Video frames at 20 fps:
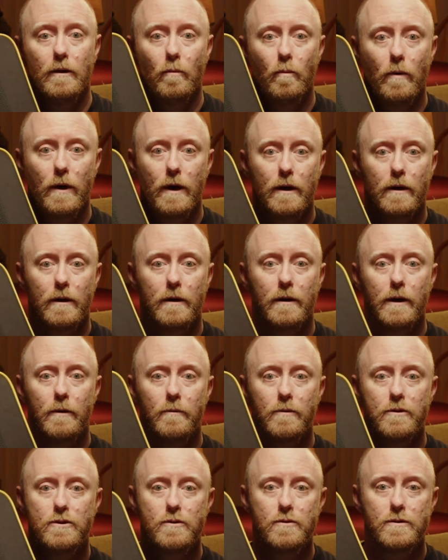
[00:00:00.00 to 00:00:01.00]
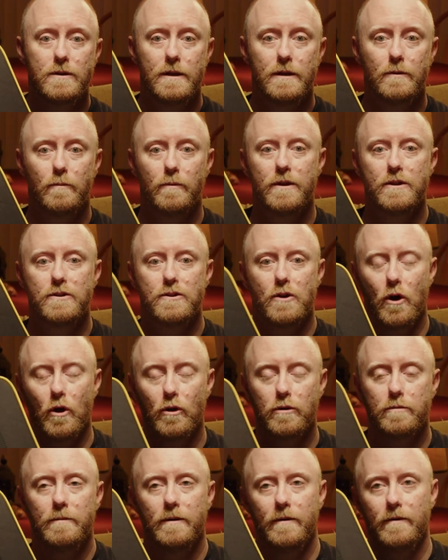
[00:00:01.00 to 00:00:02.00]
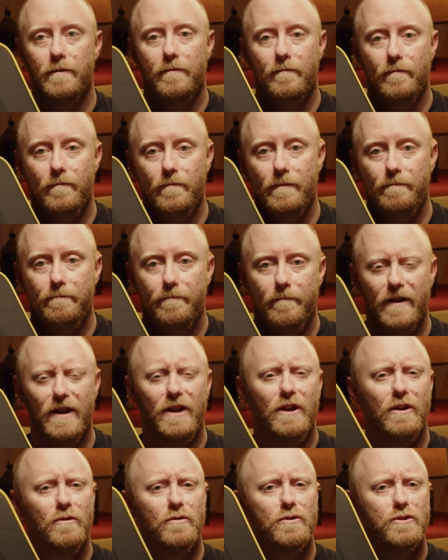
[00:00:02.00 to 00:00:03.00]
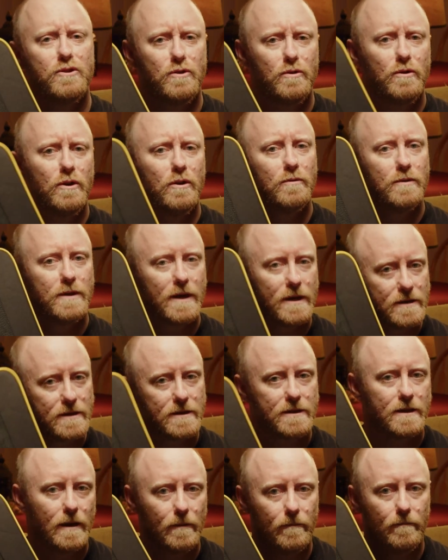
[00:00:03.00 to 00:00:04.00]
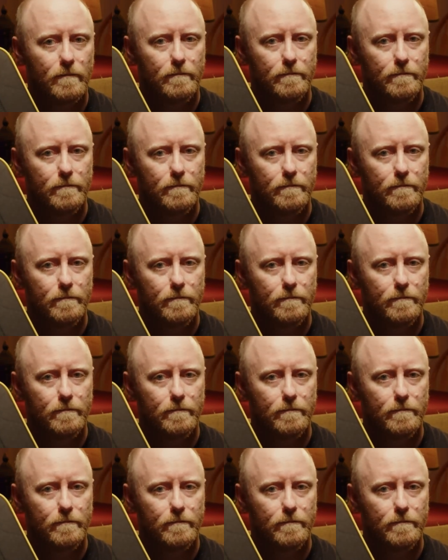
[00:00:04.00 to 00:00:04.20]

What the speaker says: where he was using it with his ultimate video studio desk setup,